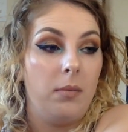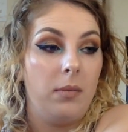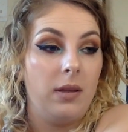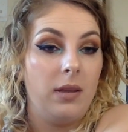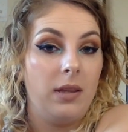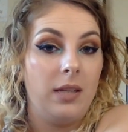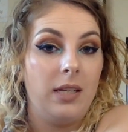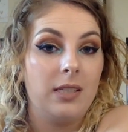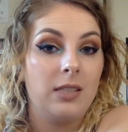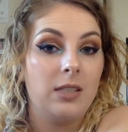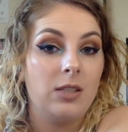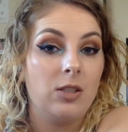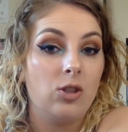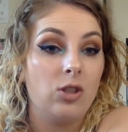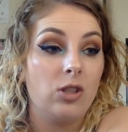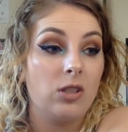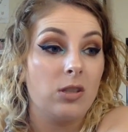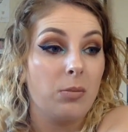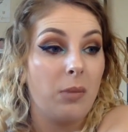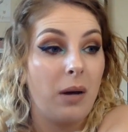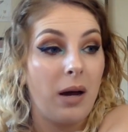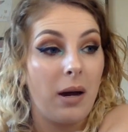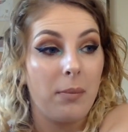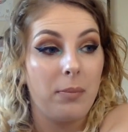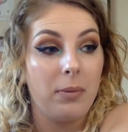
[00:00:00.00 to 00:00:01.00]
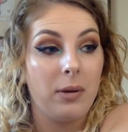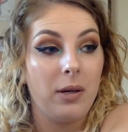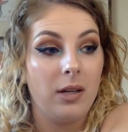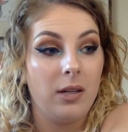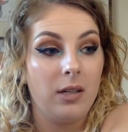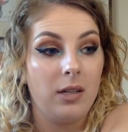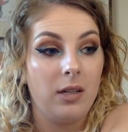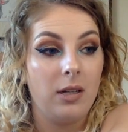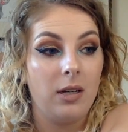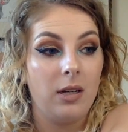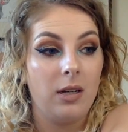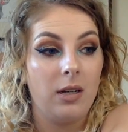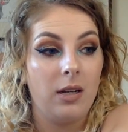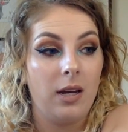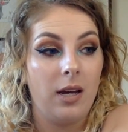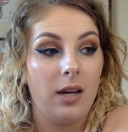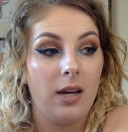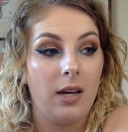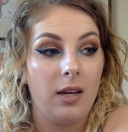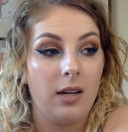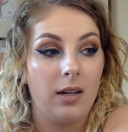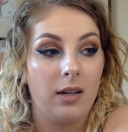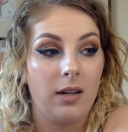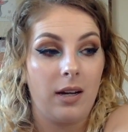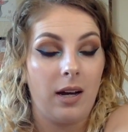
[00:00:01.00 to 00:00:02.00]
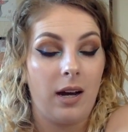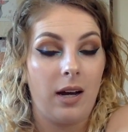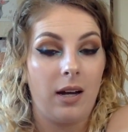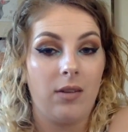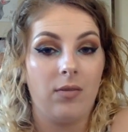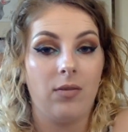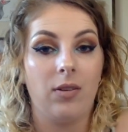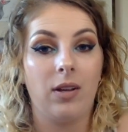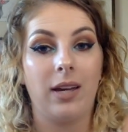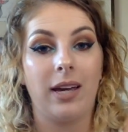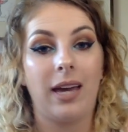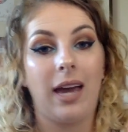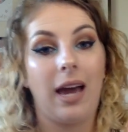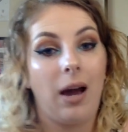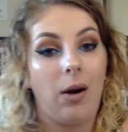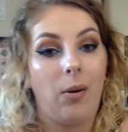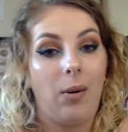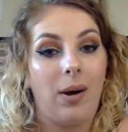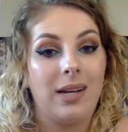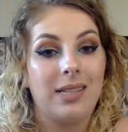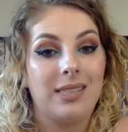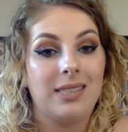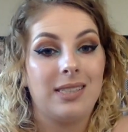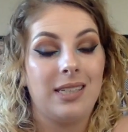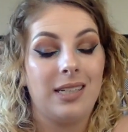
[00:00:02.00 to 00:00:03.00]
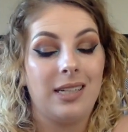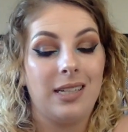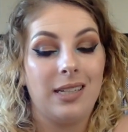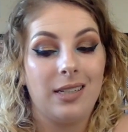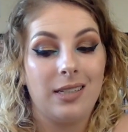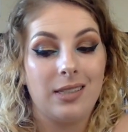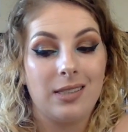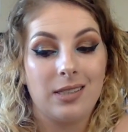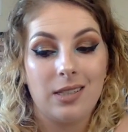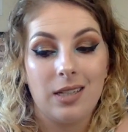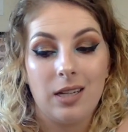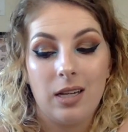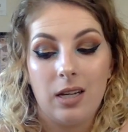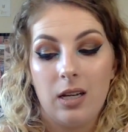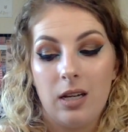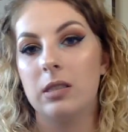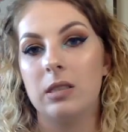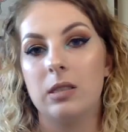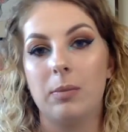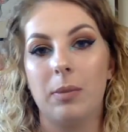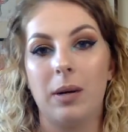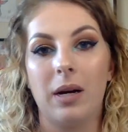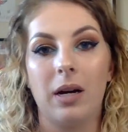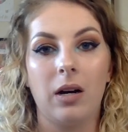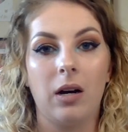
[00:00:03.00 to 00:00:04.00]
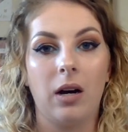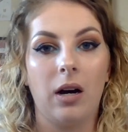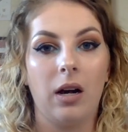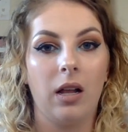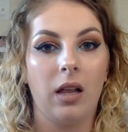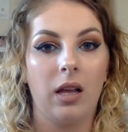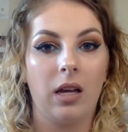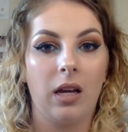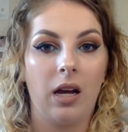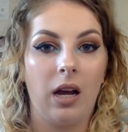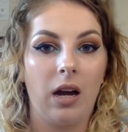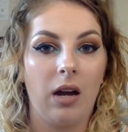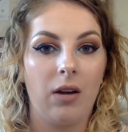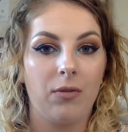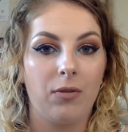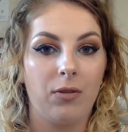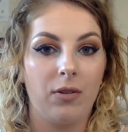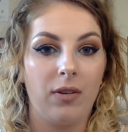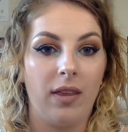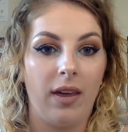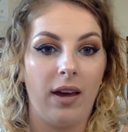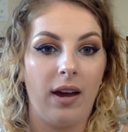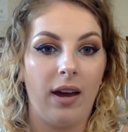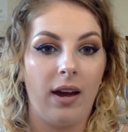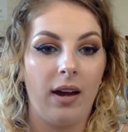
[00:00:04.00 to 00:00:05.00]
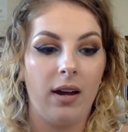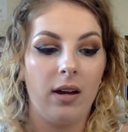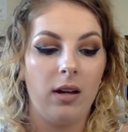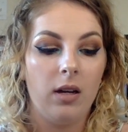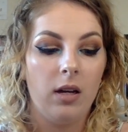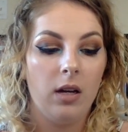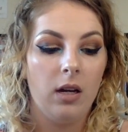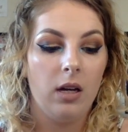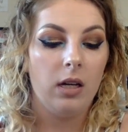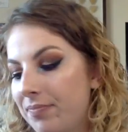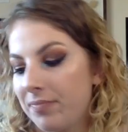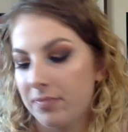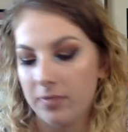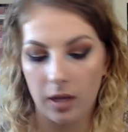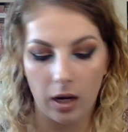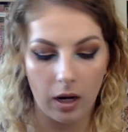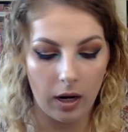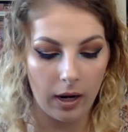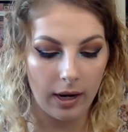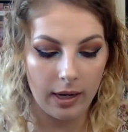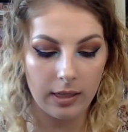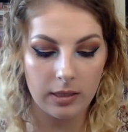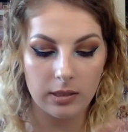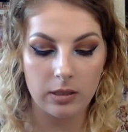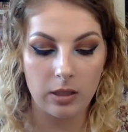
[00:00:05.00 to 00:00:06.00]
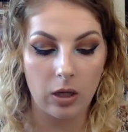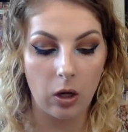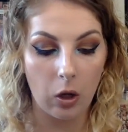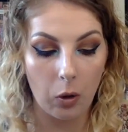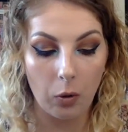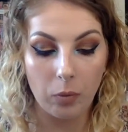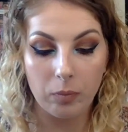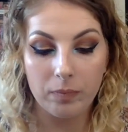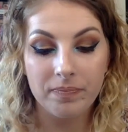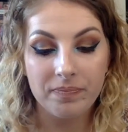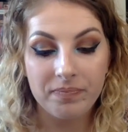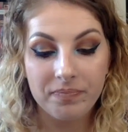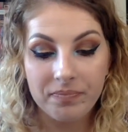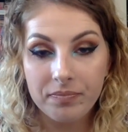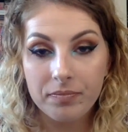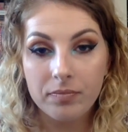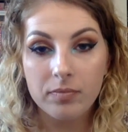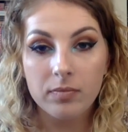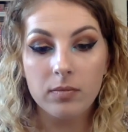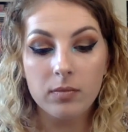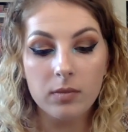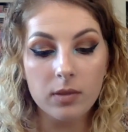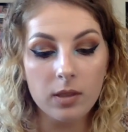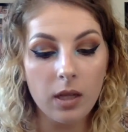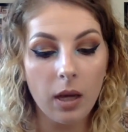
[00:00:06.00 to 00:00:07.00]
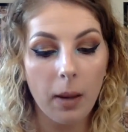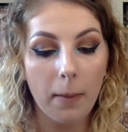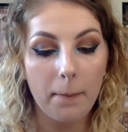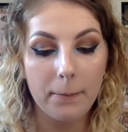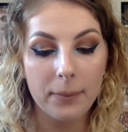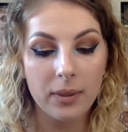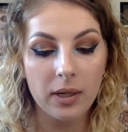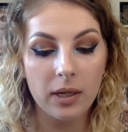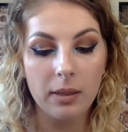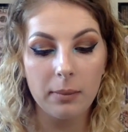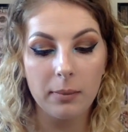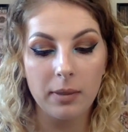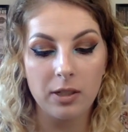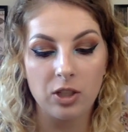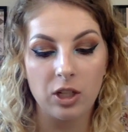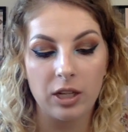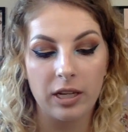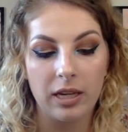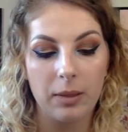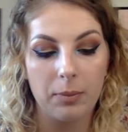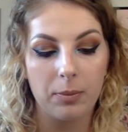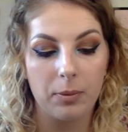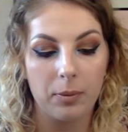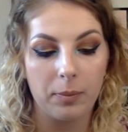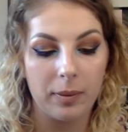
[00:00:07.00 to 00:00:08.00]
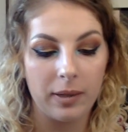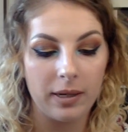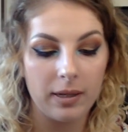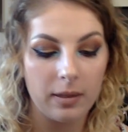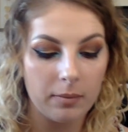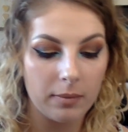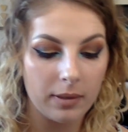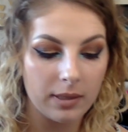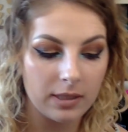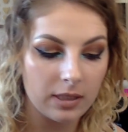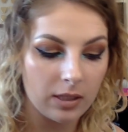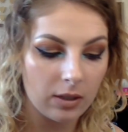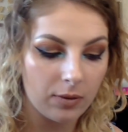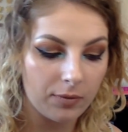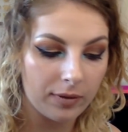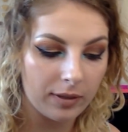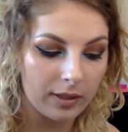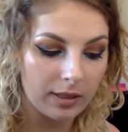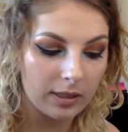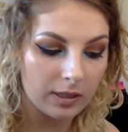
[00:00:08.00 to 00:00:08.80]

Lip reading: This is just my opinion and kind of like how I see it. It's about all I got for that. Alright, so pretty much I keep repeating myself at